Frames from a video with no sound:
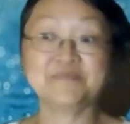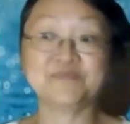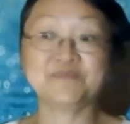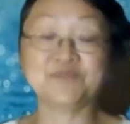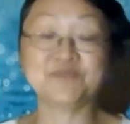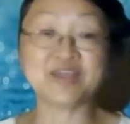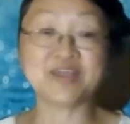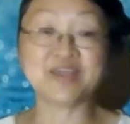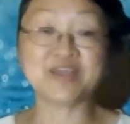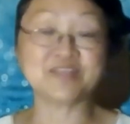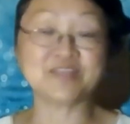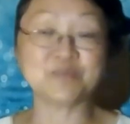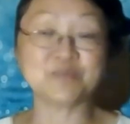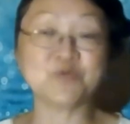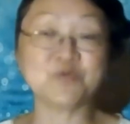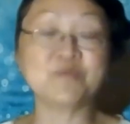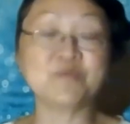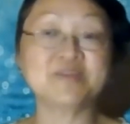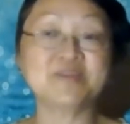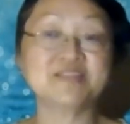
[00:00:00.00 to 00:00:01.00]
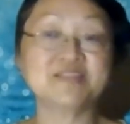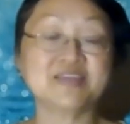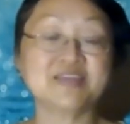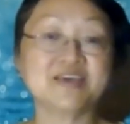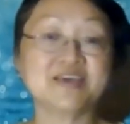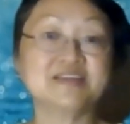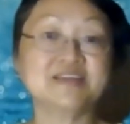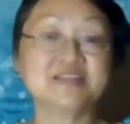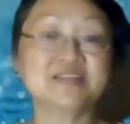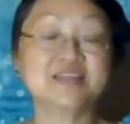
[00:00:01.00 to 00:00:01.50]
right at the moment
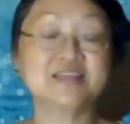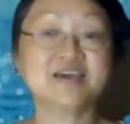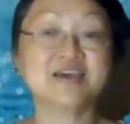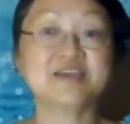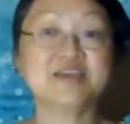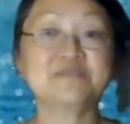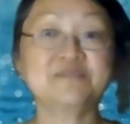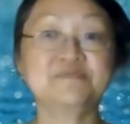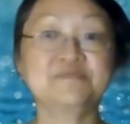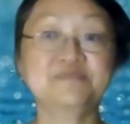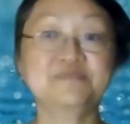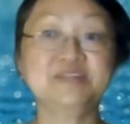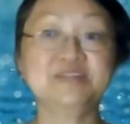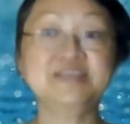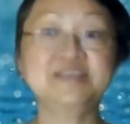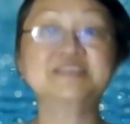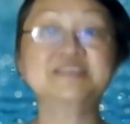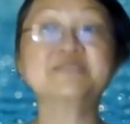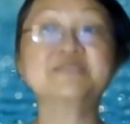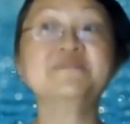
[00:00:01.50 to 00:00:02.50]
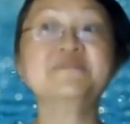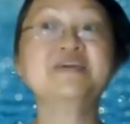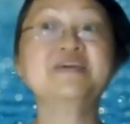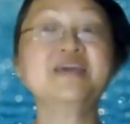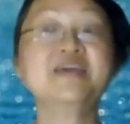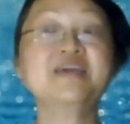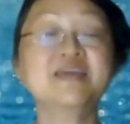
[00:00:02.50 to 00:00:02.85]
that I release something,